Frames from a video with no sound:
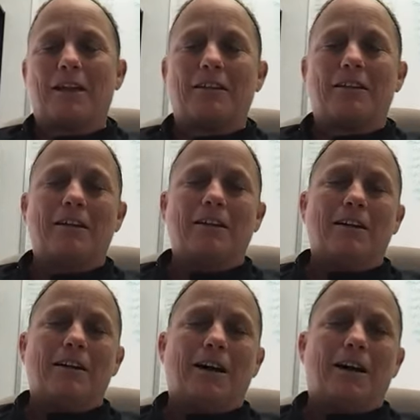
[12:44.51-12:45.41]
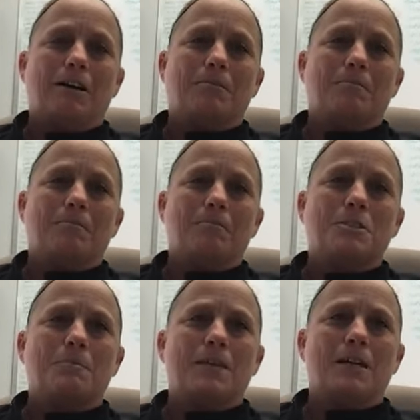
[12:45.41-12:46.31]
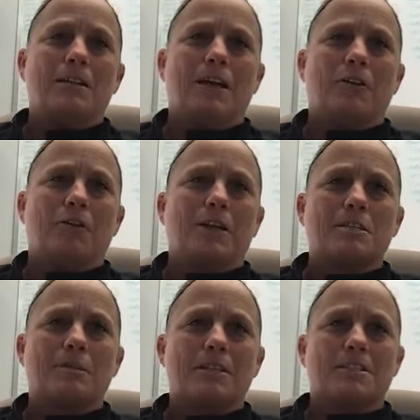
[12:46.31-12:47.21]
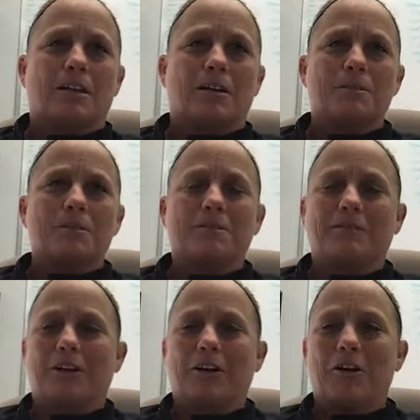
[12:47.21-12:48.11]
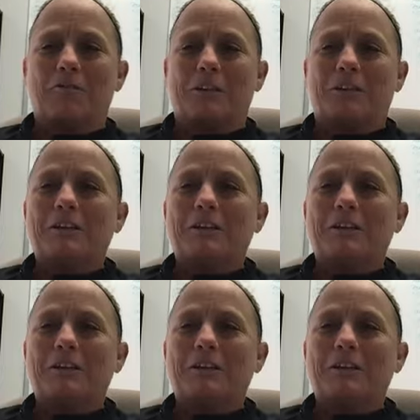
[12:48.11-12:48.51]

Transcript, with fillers: And speed, I don't think speed slumps very often.